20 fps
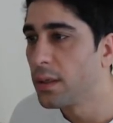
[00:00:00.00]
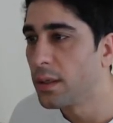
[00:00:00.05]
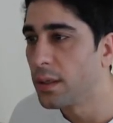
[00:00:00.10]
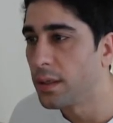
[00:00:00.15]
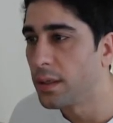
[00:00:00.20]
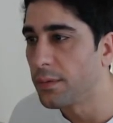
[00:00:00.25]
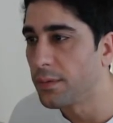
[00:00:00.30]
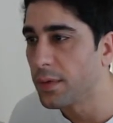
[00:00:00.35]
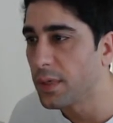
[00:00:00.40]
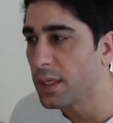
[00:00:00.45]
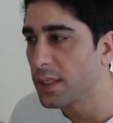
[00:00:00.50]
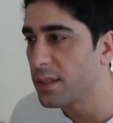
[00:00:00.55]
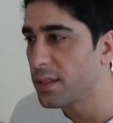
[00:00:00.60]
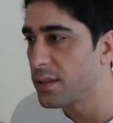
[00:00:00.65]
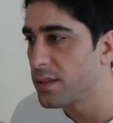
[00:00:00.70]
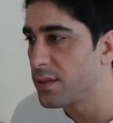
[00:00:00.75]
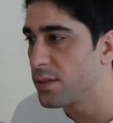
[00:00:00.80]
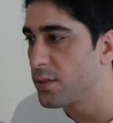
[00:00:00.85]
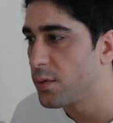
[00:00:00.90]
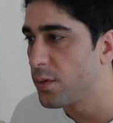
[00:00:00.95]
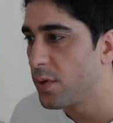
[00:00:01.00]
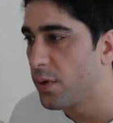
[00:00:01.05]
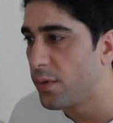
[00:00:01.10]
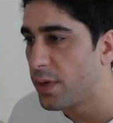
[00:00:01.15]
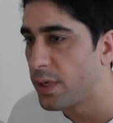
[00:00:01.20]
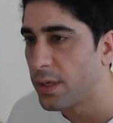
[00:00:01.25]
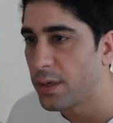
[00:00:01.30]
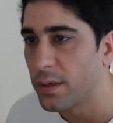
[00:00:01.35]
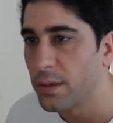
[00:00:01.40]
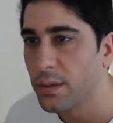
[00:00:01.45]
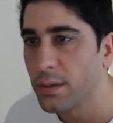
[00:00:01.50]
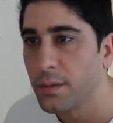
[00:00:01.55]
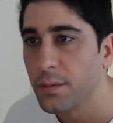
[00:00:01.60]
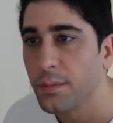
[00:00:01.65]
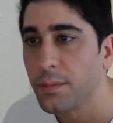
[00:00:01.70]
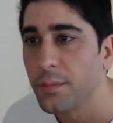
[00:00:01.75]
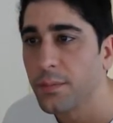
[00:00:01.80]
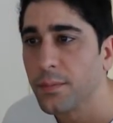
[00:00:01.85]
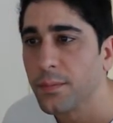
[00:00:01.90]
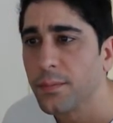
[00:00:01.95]
I've got this dude over here.
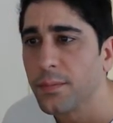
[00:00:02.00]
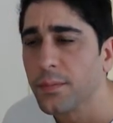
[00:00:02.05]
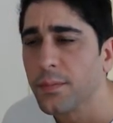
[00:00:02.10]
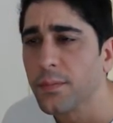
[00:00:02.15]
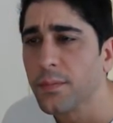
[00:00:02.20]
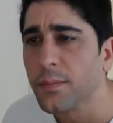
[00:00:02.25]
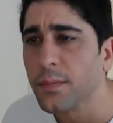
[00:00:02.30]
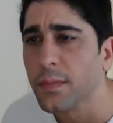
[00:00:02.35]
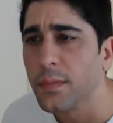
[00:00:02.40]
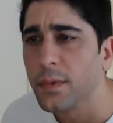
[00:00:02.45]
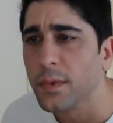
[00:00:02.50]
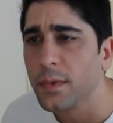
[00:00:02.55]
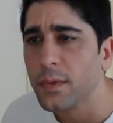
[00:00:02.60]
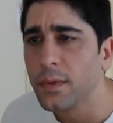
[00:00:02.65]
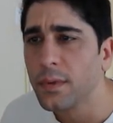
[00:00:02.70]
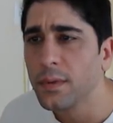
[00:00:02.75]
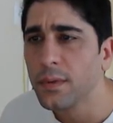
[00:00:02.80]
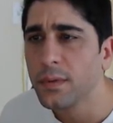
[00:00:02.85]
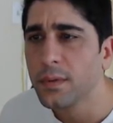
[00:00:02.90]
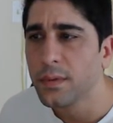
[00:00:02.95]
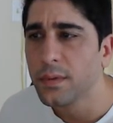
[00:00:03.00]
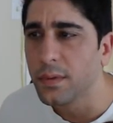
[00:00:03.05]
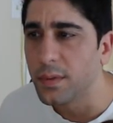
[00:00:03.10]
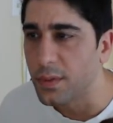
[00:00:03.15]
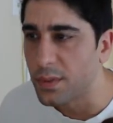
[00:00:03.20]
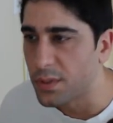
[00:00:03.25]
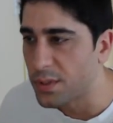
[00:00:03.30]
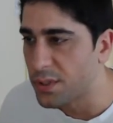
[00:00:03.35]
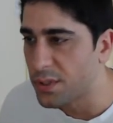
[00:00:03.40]
He's just